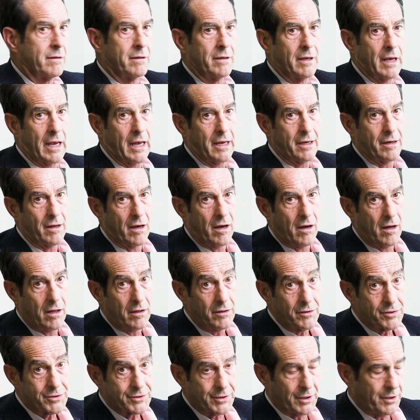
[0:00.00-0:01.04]
And
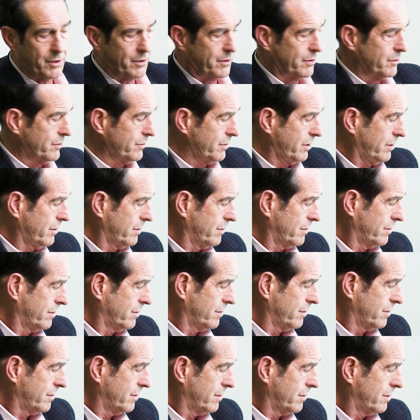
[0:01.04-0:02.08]
also,
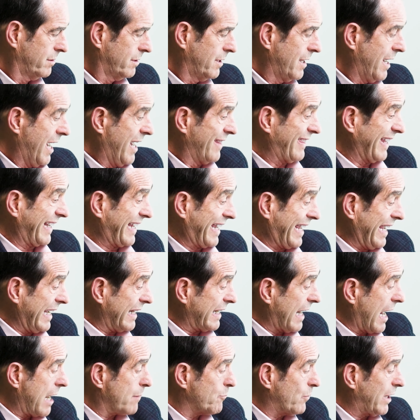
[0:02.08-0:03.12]
the kid
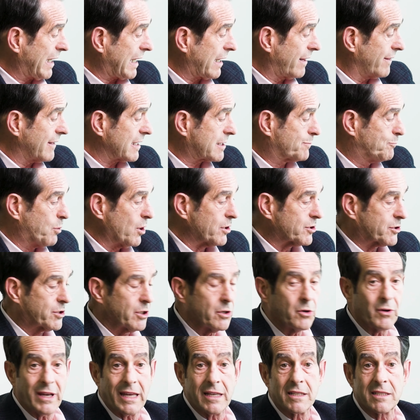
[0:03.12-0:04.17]
I'm reading this book
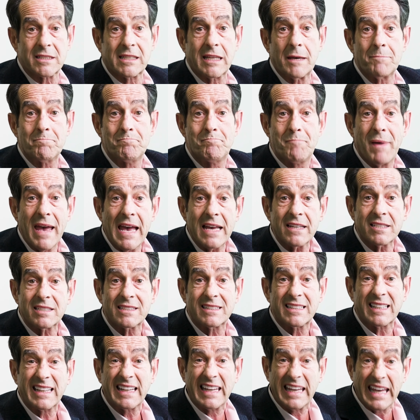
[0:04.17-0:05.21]
to is the
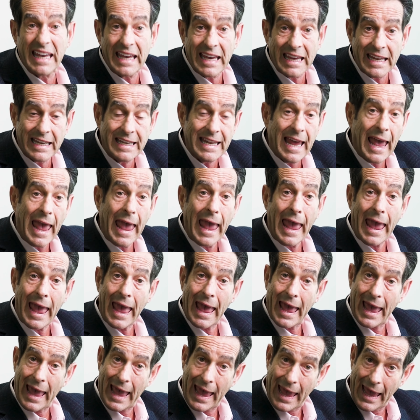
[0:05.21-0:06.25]
best kid
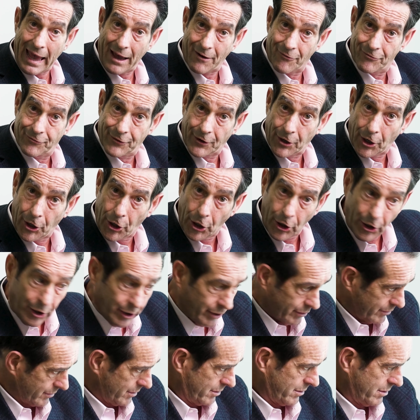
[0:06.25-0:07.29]
ever
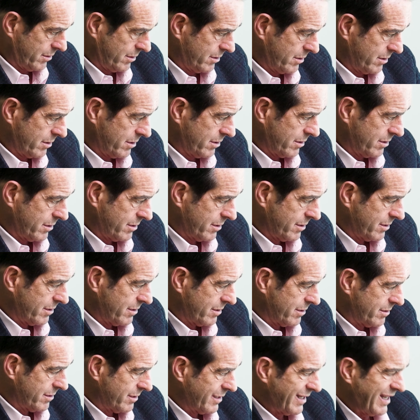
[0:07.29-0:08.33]

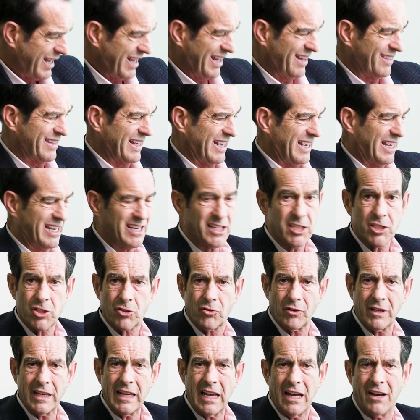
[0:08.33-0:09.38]
in the
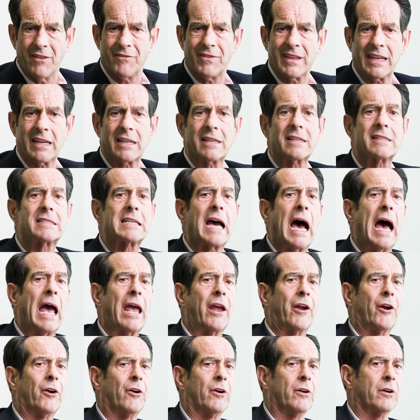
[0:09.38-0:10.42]
history of the
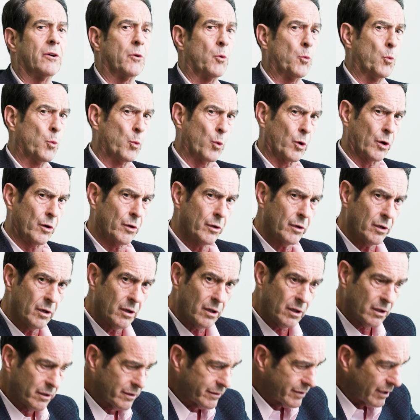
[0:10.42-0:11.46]
entire
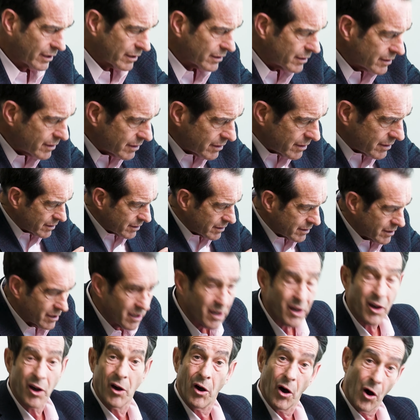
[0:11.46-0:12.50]
world?
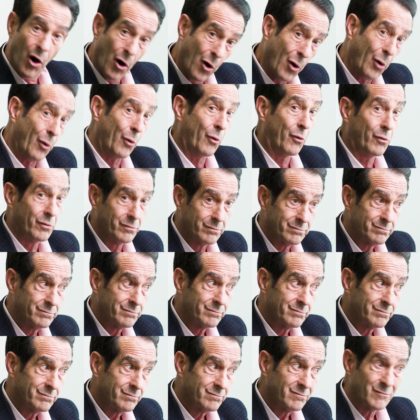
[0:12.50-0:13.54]
Oh,
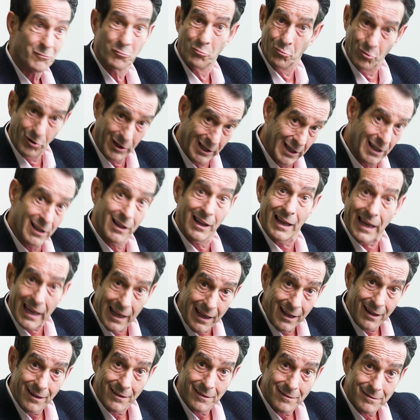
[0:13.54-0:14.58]

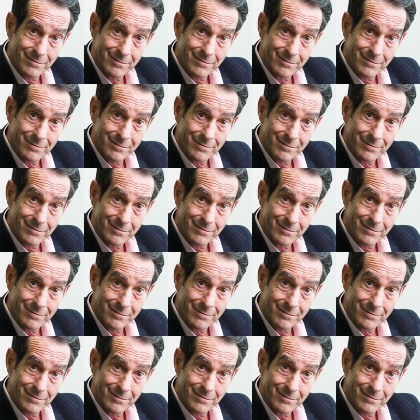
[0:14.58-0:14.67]
really?